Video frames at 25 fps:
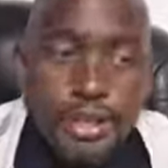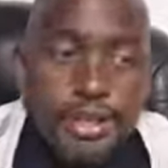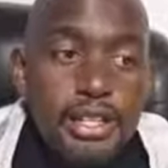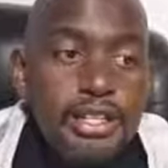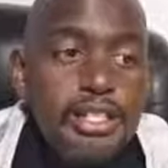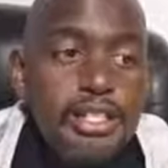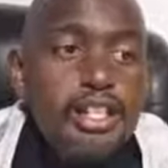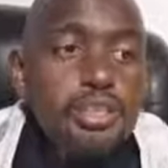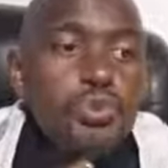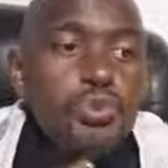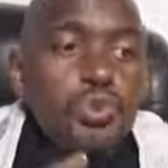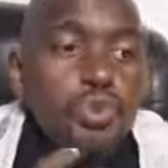
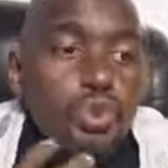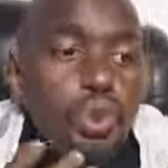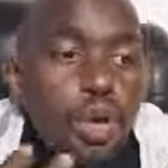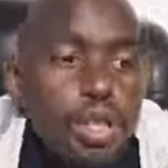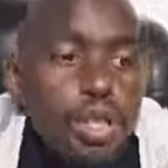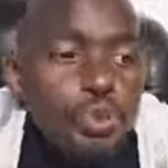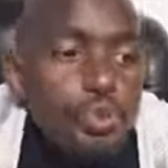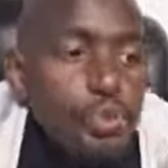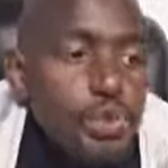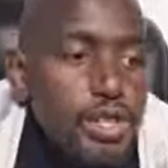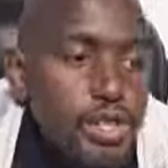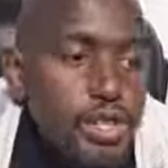This is
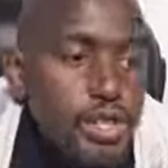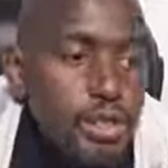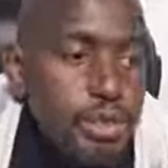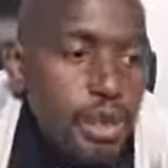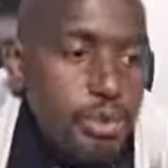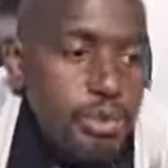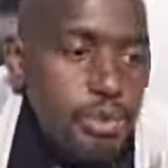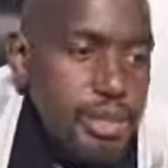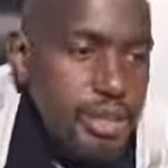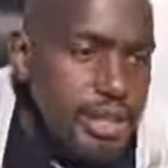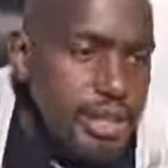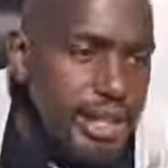what
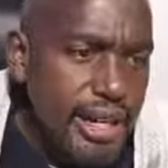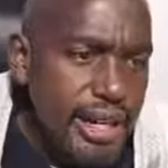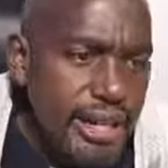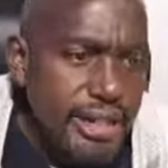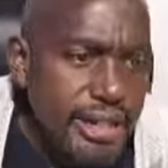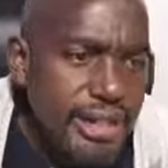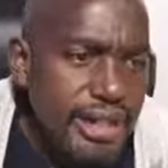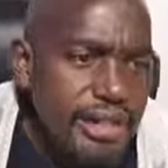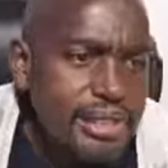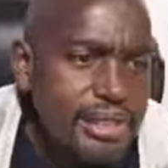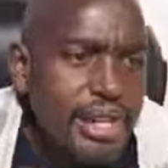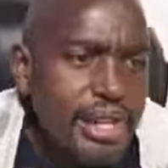wisdom is
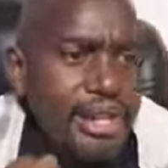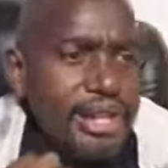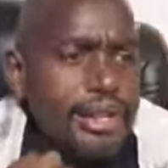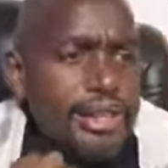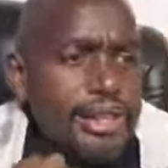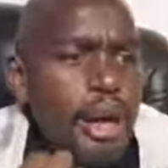telling us,